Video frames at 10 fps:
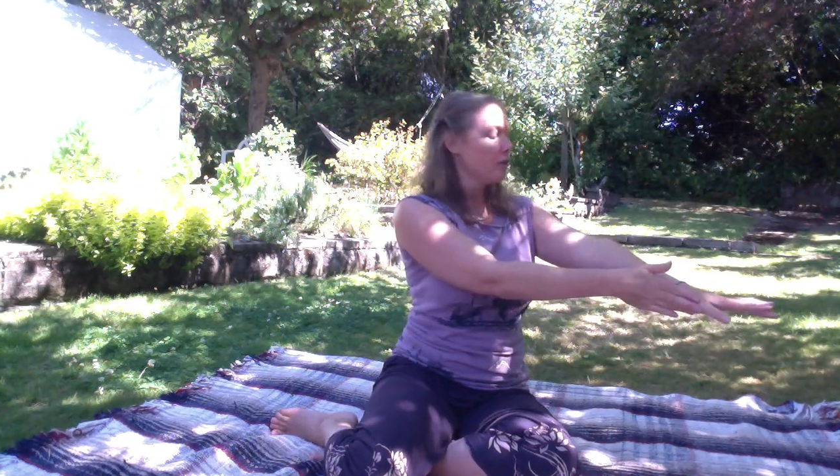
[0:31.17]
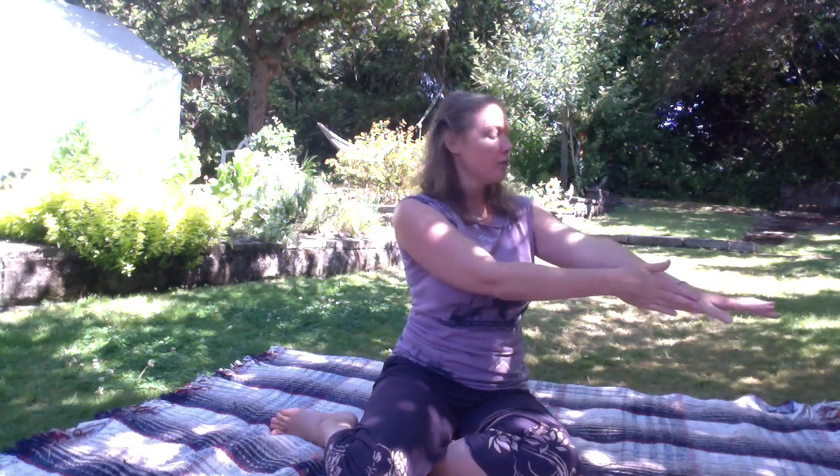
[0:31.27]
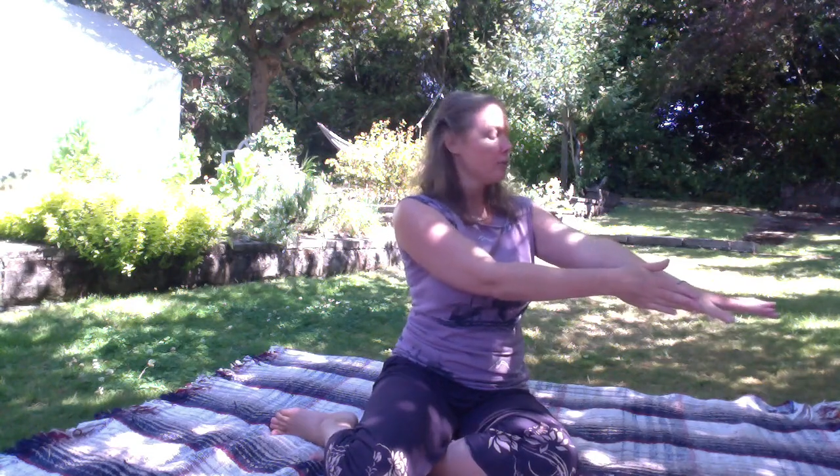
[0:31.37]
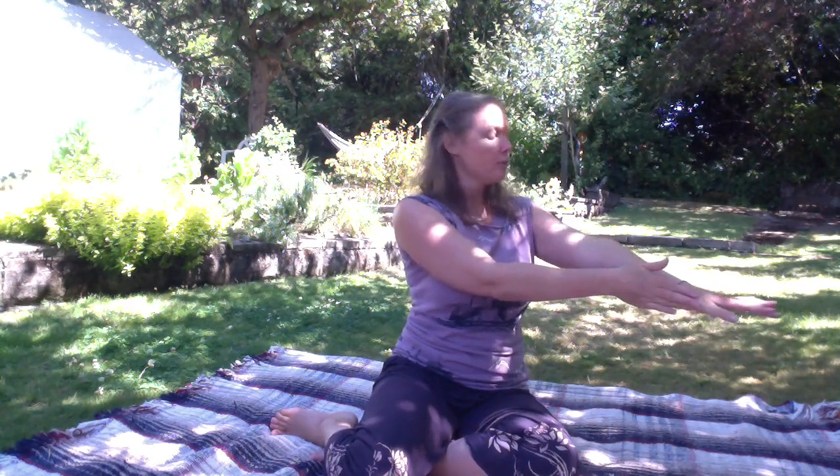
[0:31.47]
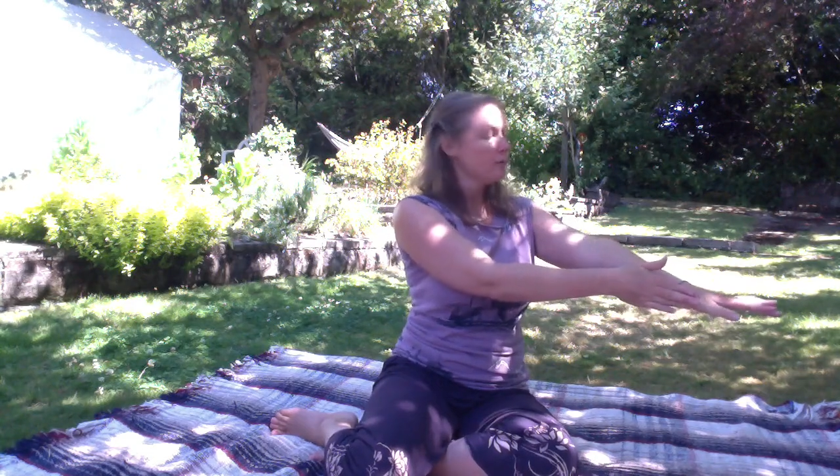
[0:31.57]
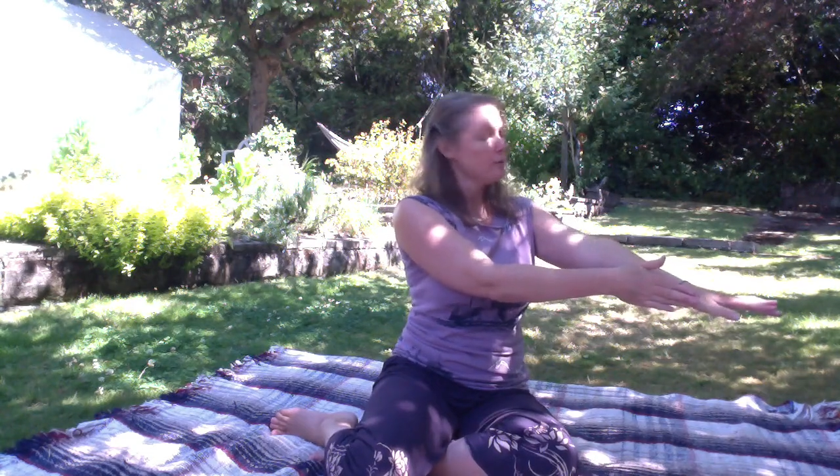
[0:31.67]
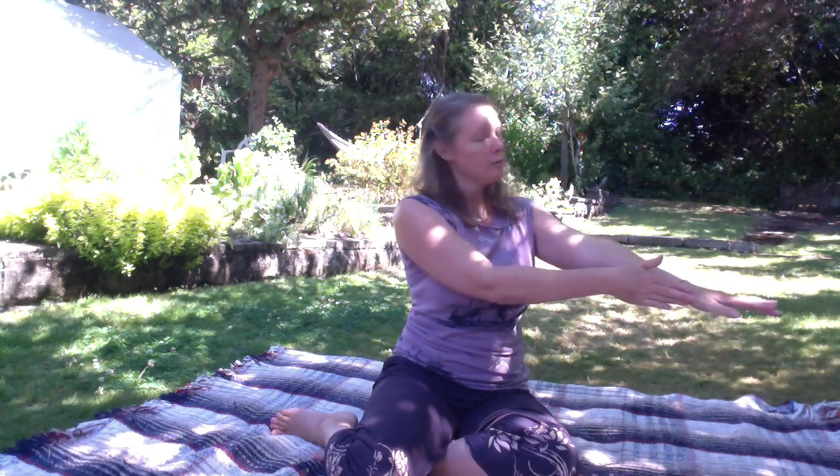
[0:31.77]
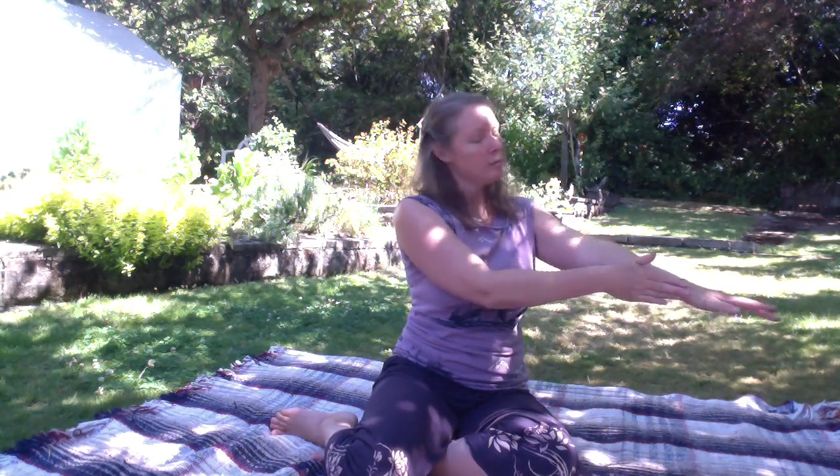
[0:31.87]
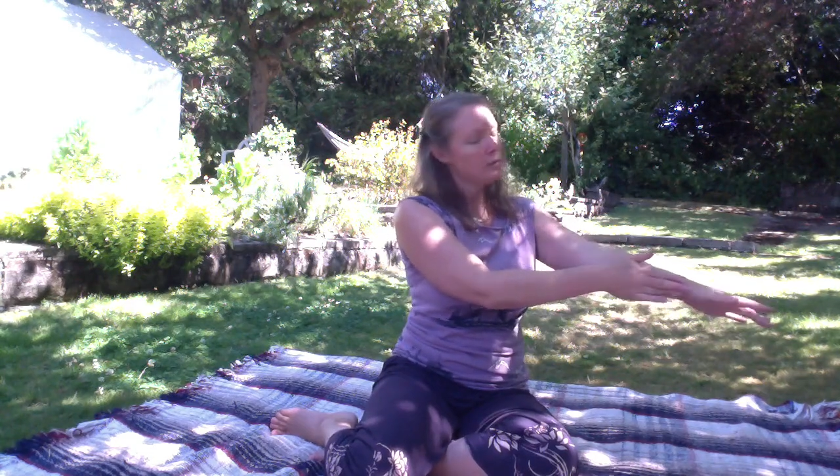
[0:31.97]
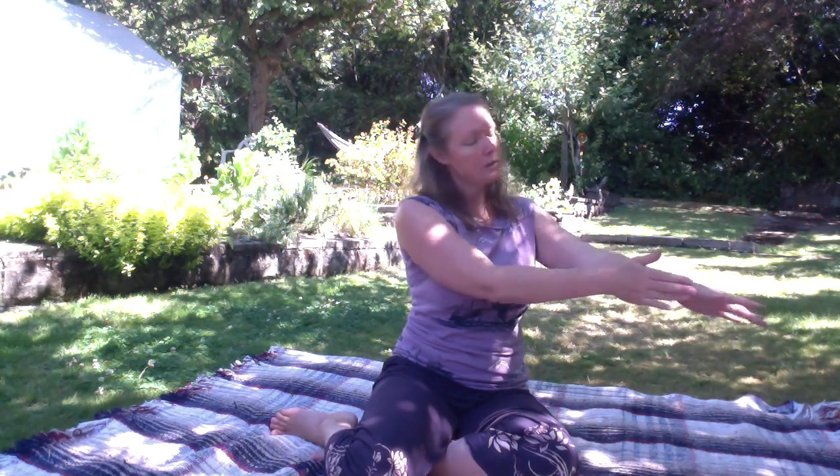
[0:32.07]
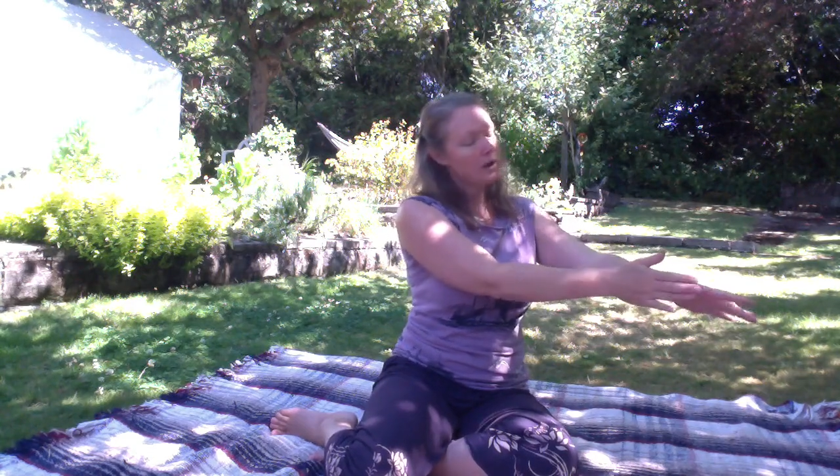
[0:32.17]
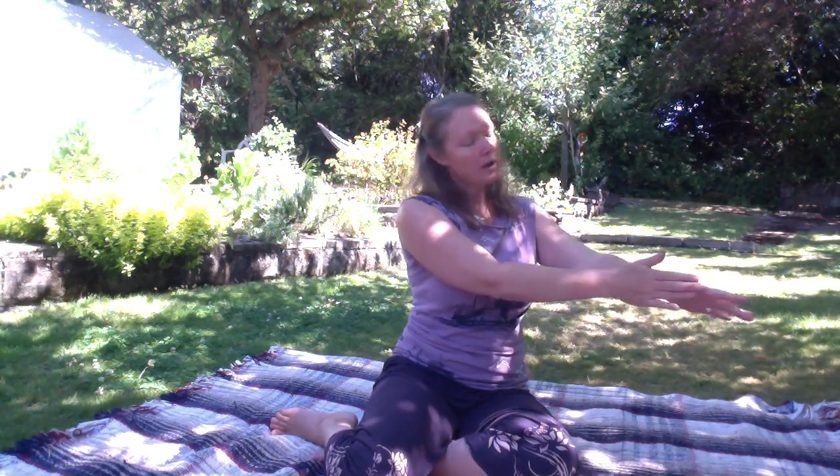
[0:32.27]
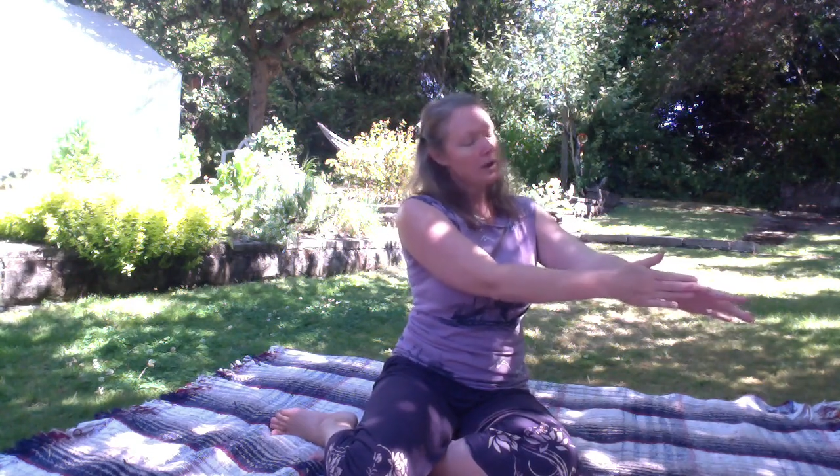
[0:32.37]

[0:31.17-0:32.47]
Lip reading: through